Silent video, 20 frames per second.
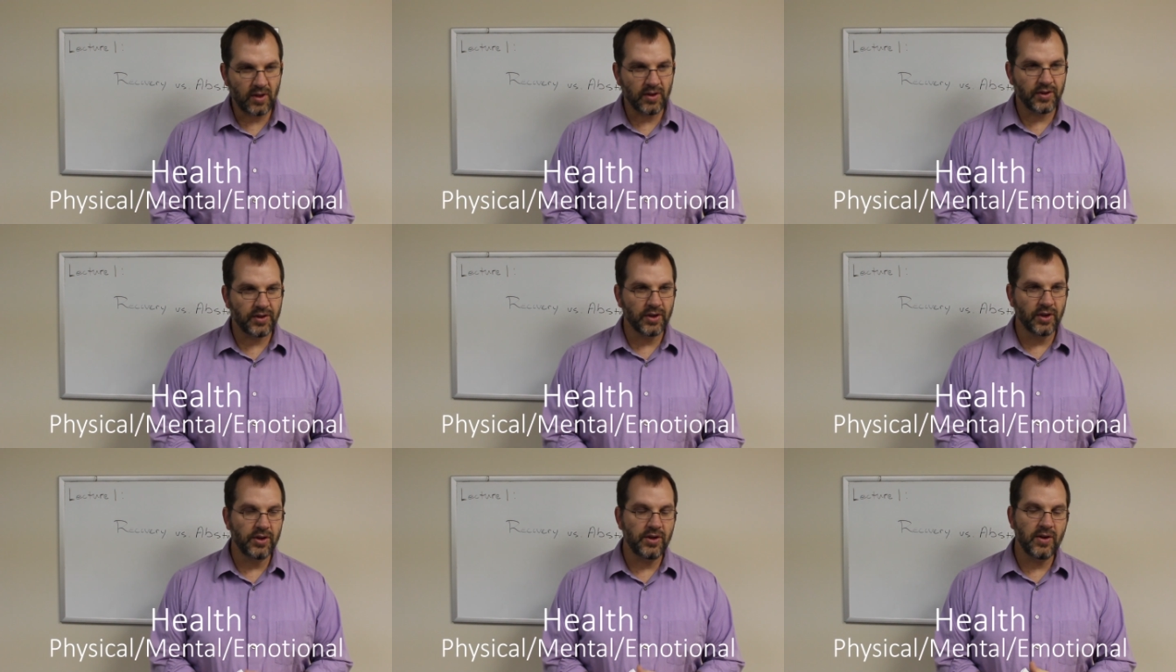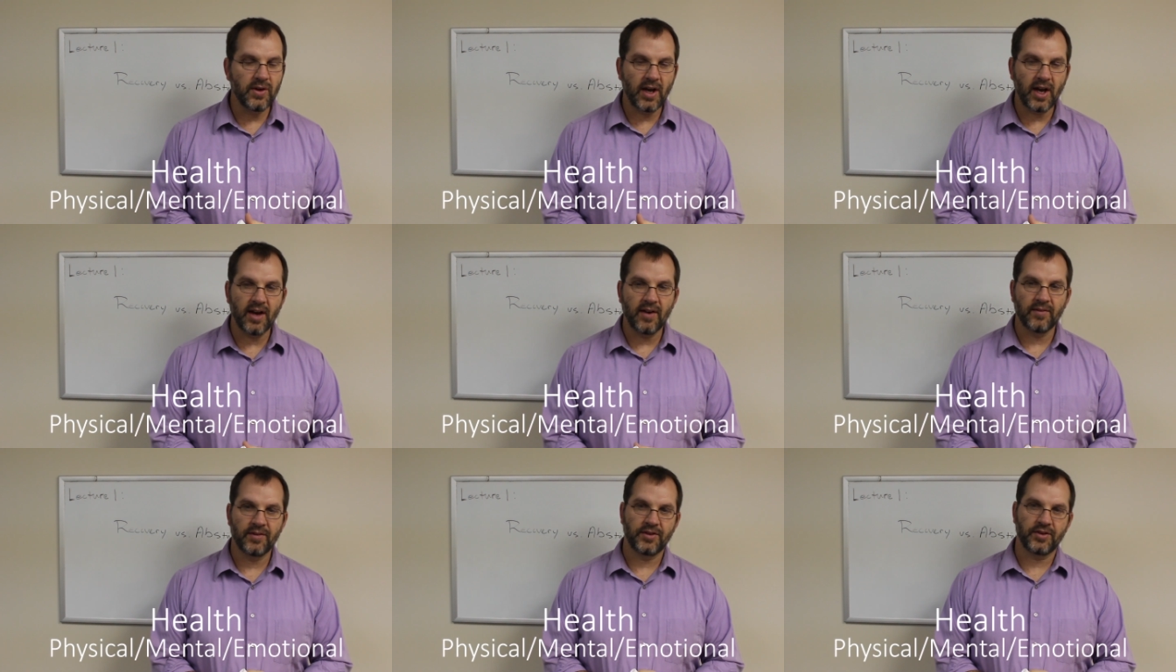So you
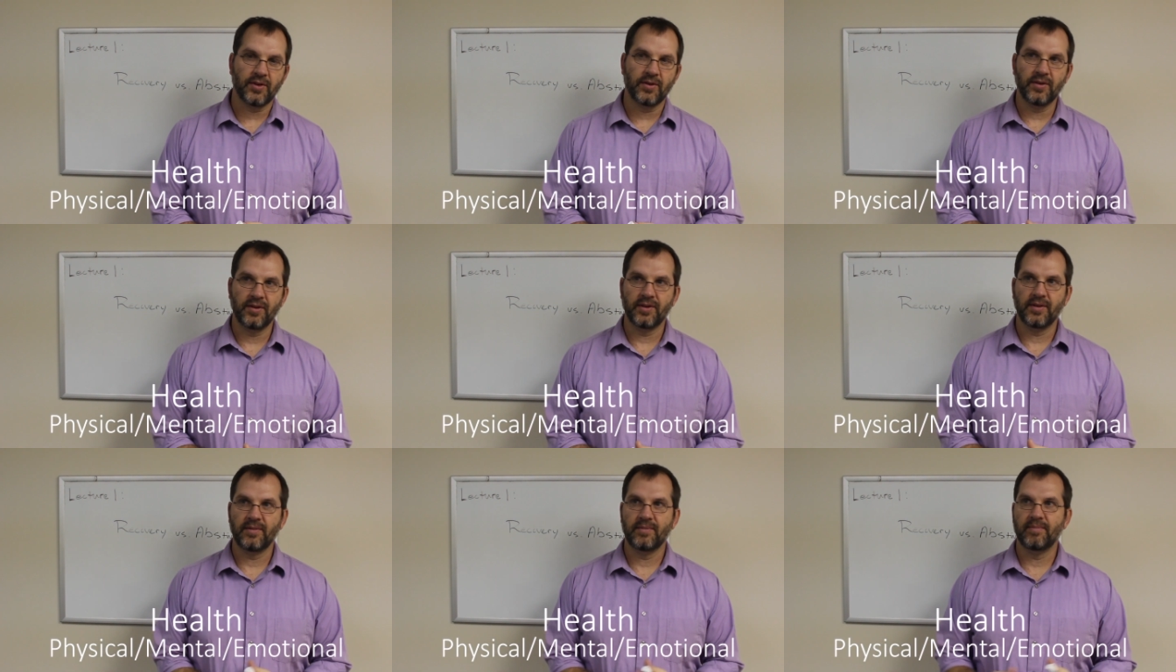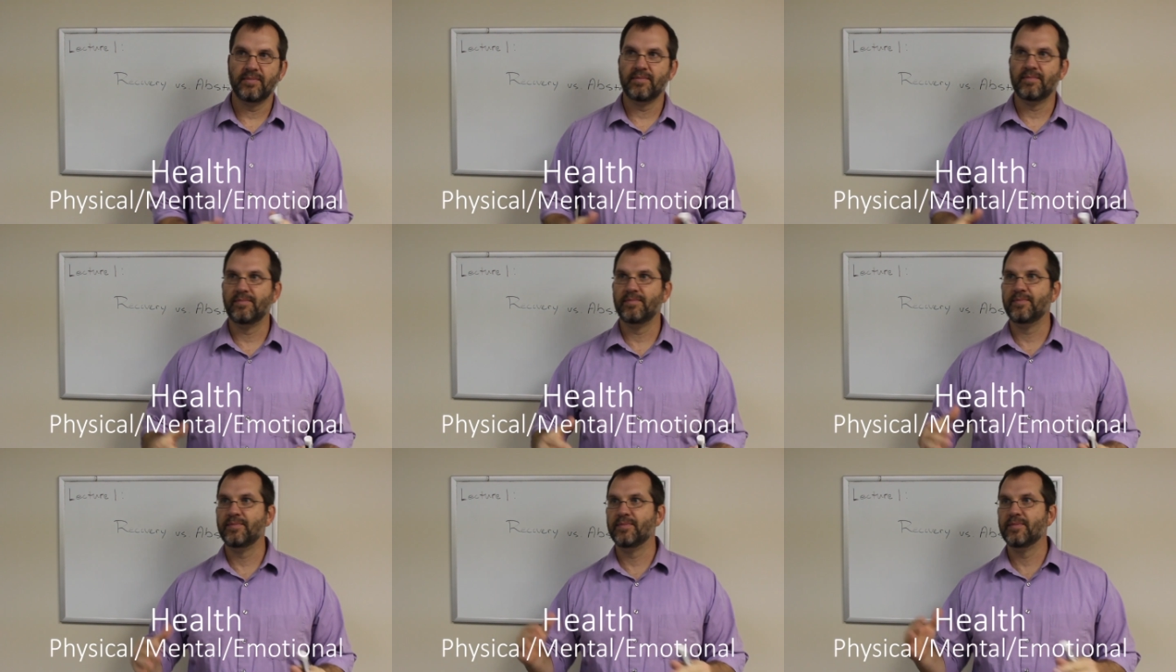have certain
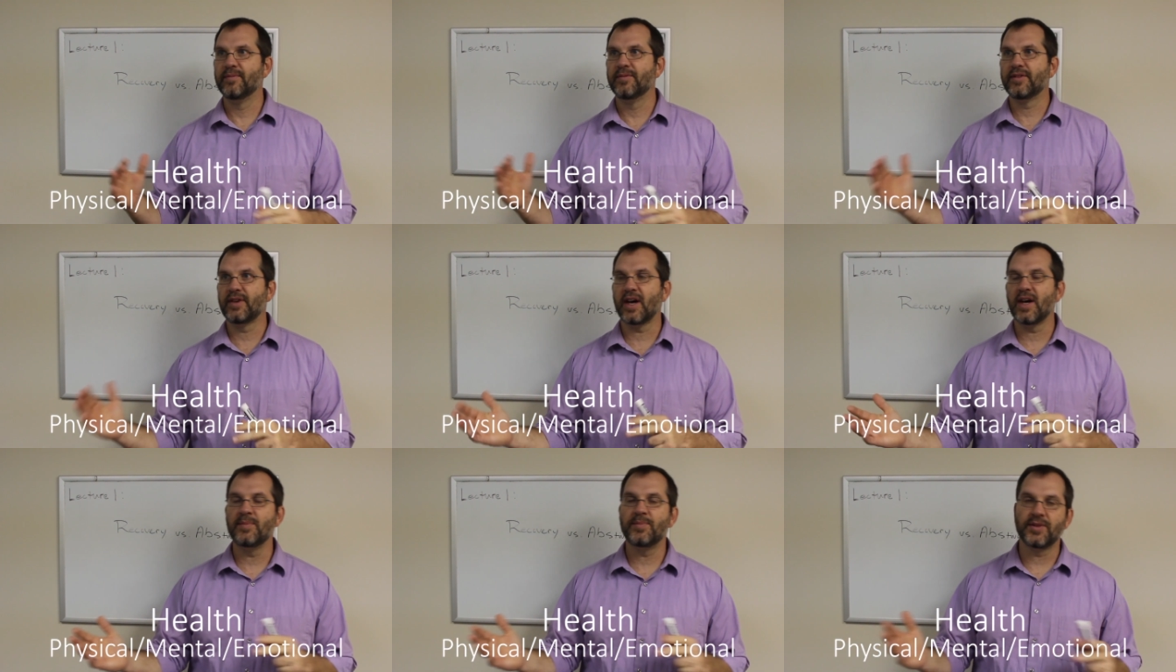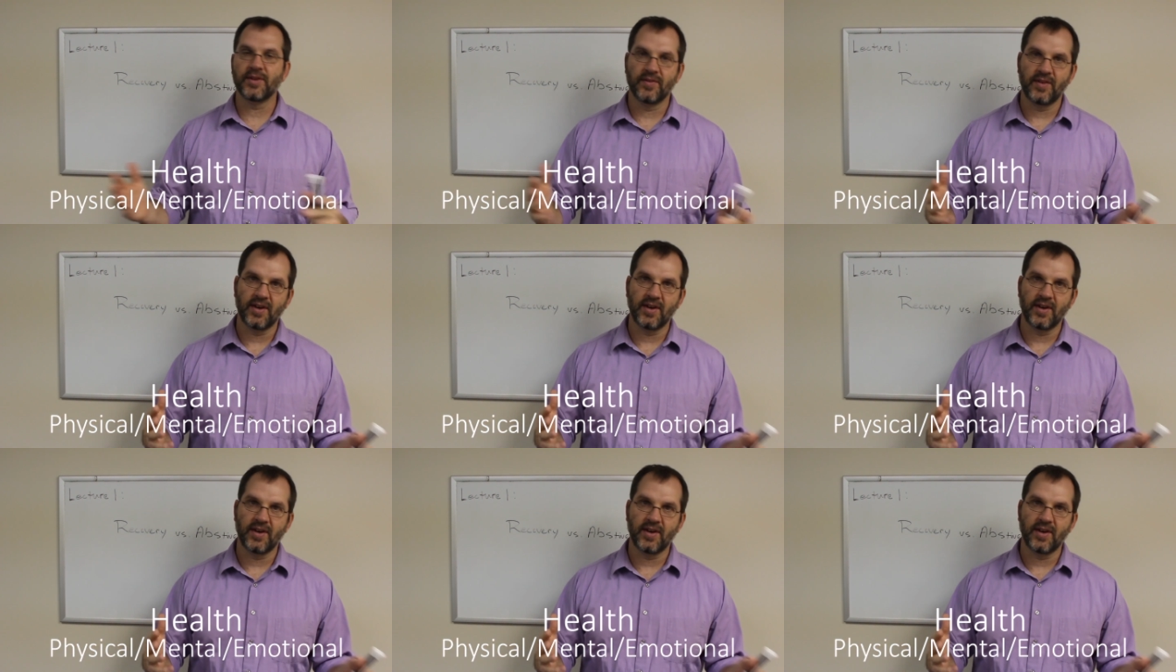types